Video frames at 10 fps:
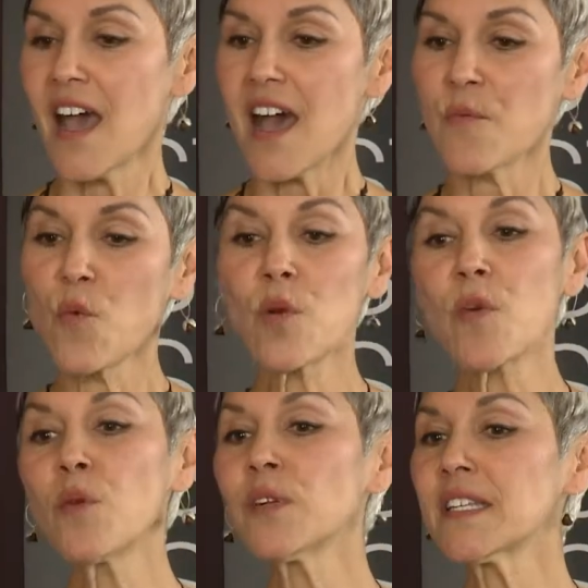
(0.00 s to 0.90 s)
Um, we're
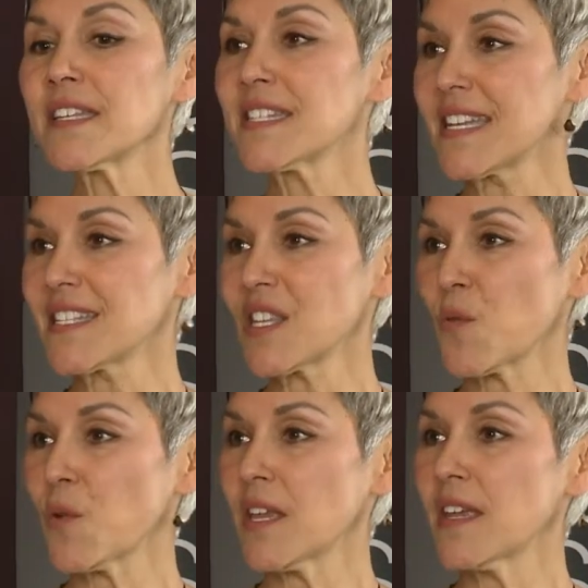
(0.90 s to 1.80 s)
mobile in the sense that
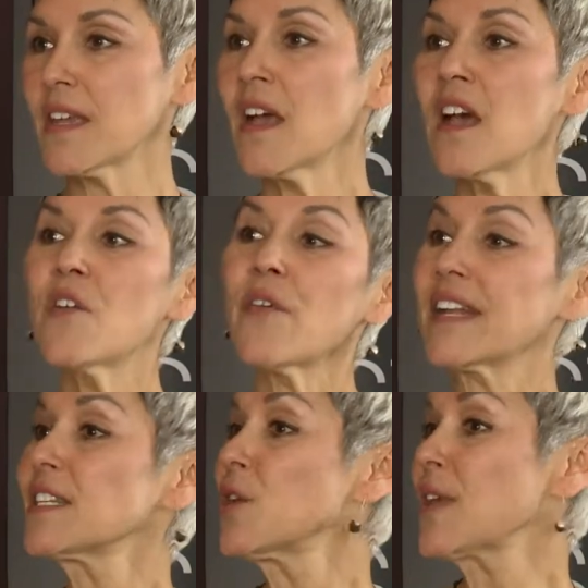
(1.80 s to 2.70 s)
we
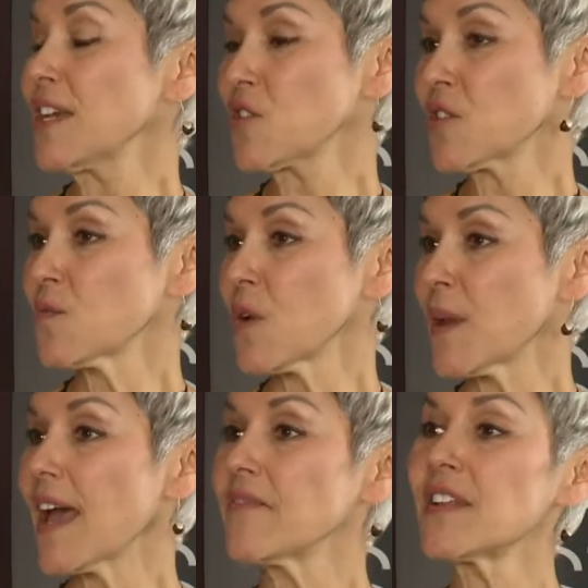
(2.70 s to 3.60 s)
find a location where
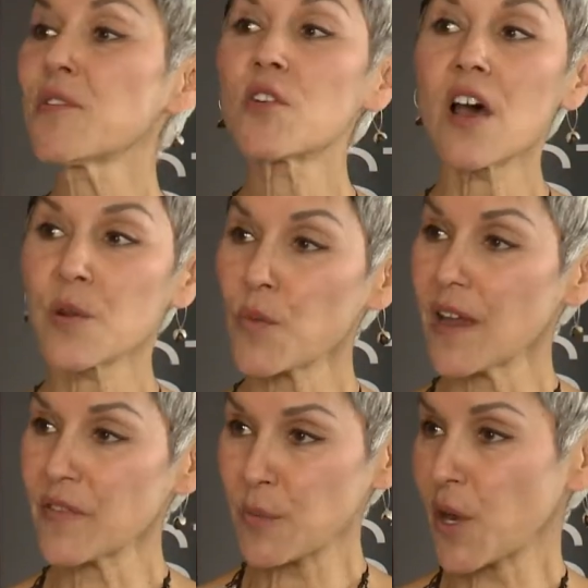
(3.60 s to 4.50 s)
we have another
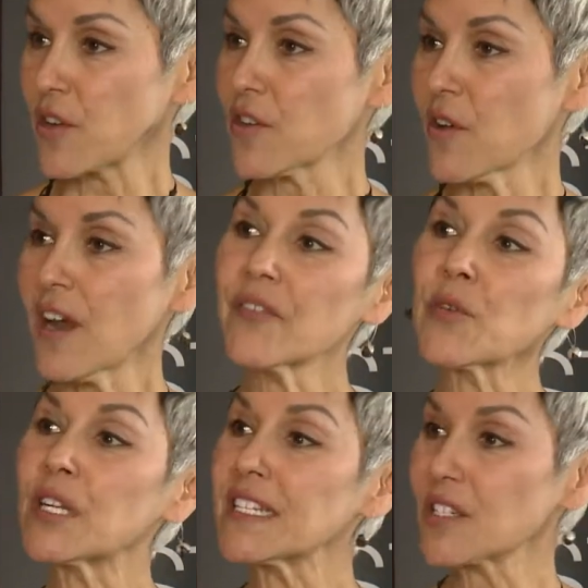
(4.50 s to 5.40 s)
nonprofit partner
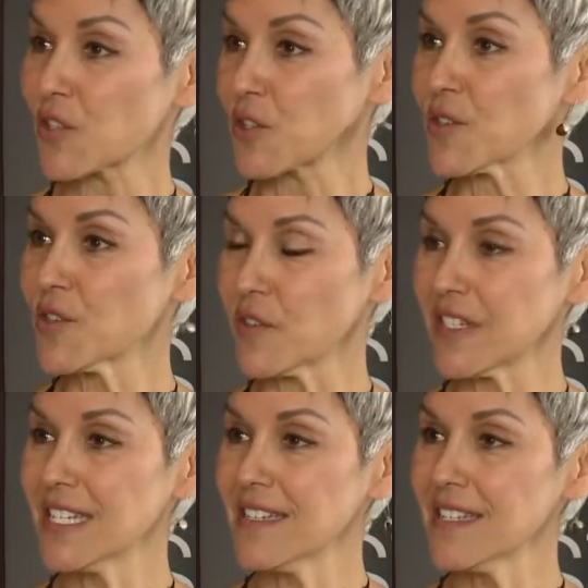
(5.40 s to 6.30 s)
offering additional
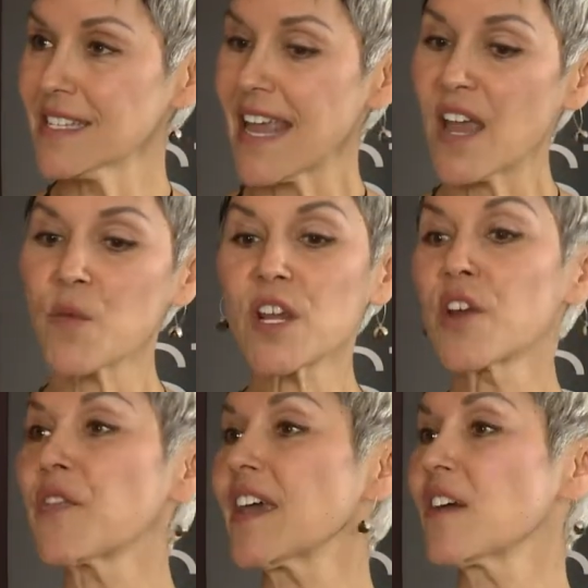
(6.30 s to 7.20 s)
services, and we
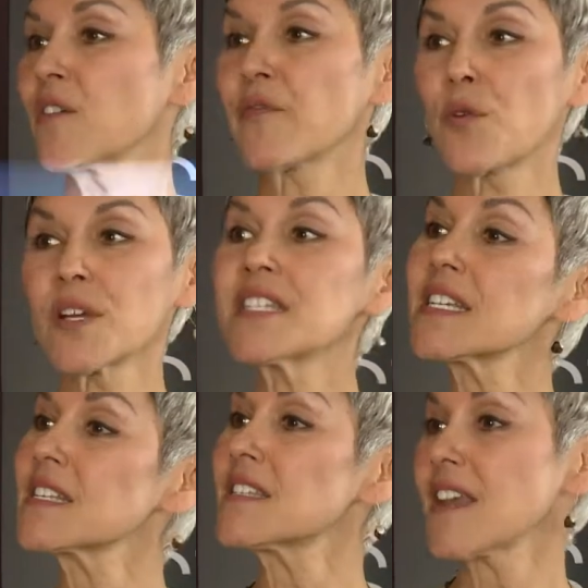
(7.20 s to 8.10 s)
are there for a
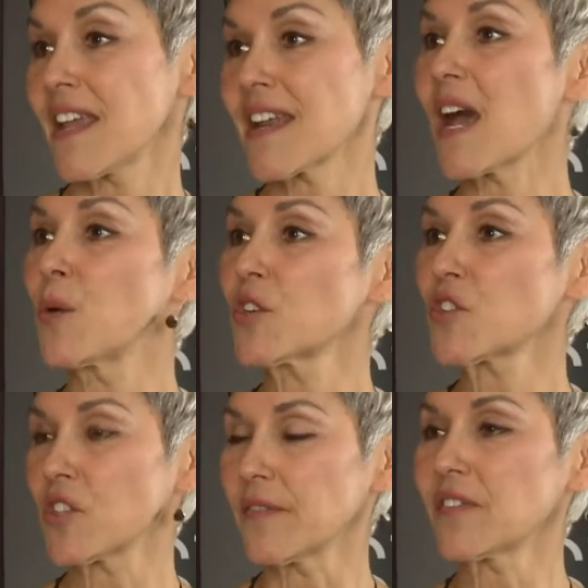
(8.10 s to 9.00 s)
six to eight hour
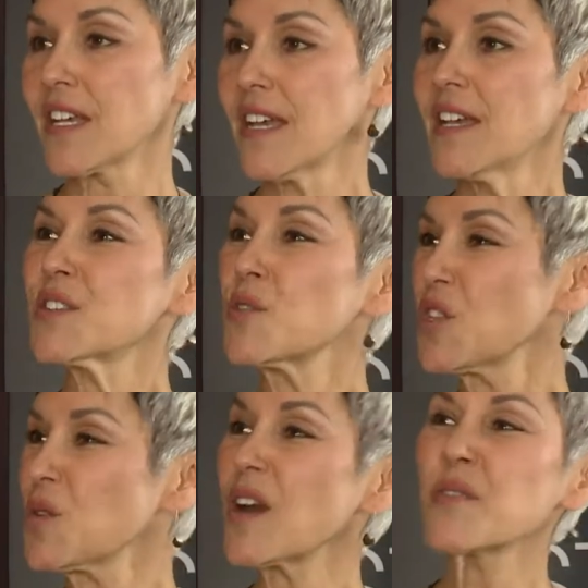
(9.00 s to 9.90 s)
shift. So
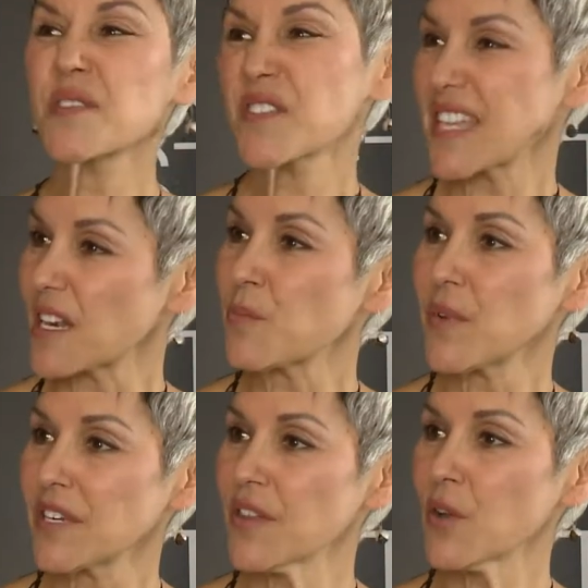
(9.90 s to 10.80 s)
two hours of setup
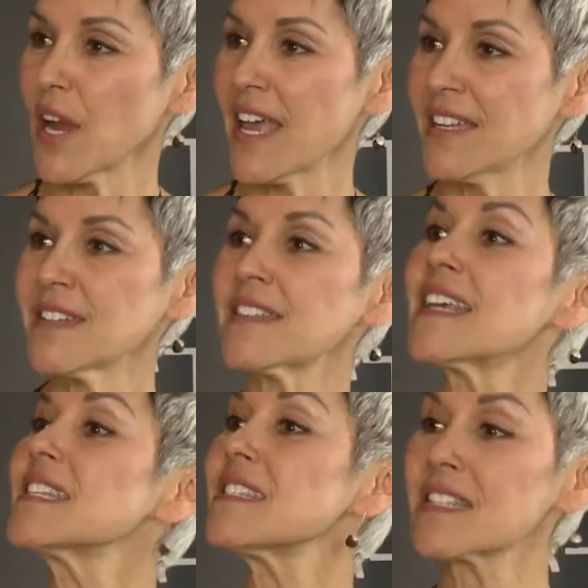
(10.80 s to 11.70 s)
on either end, and
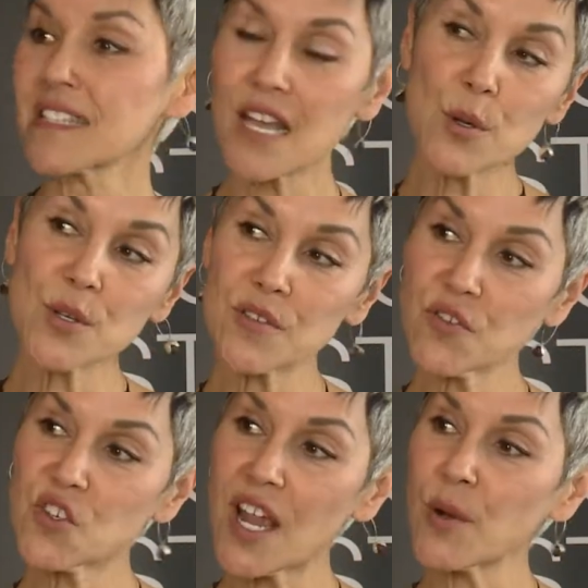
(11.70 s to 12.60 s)
then six hours of
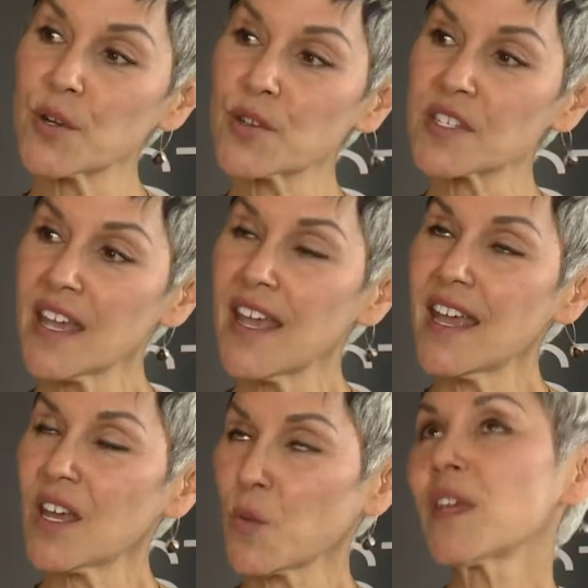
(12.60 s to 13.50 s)
showers,
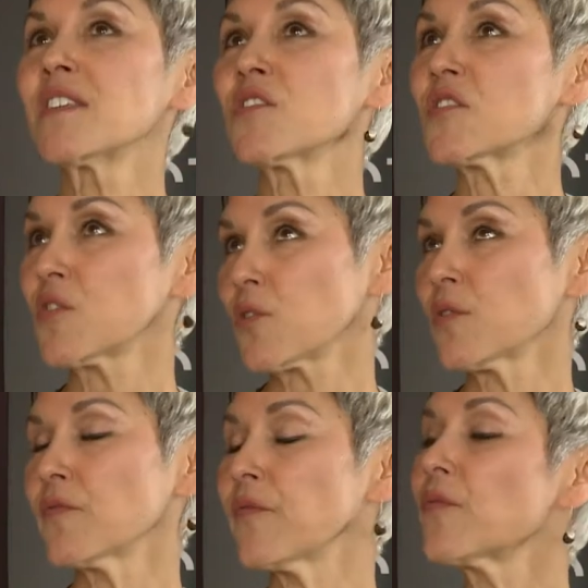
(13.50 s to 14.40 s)
and we can
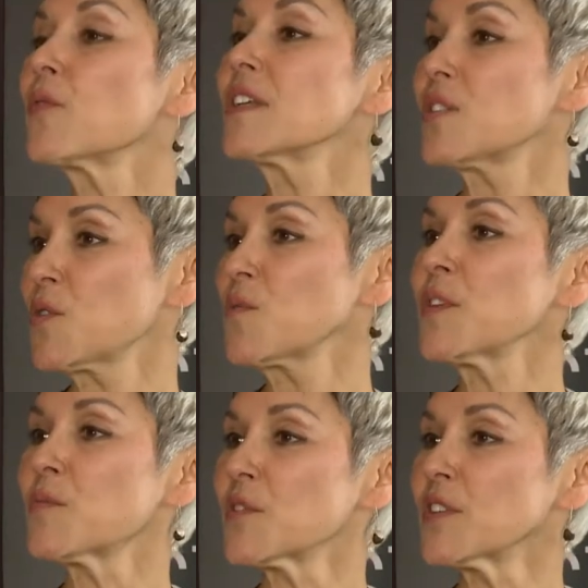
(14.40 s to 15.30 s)
serve 42
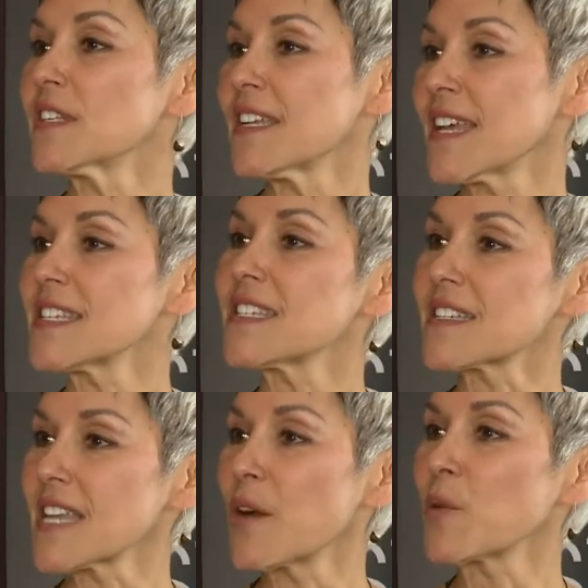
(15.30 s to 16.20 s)
people in that
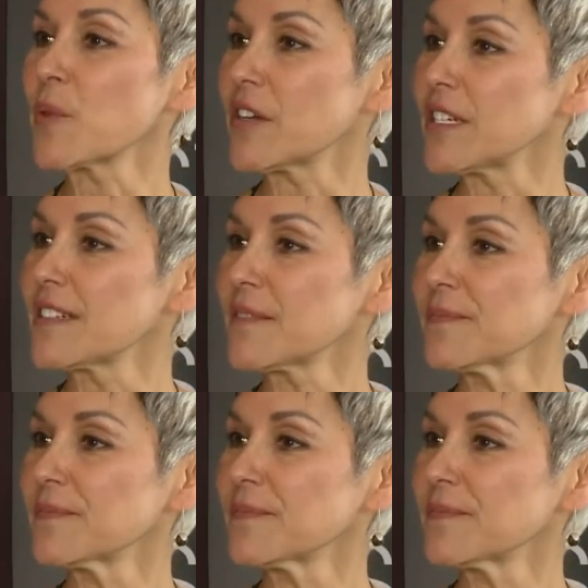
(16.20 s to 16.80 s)
six hour period.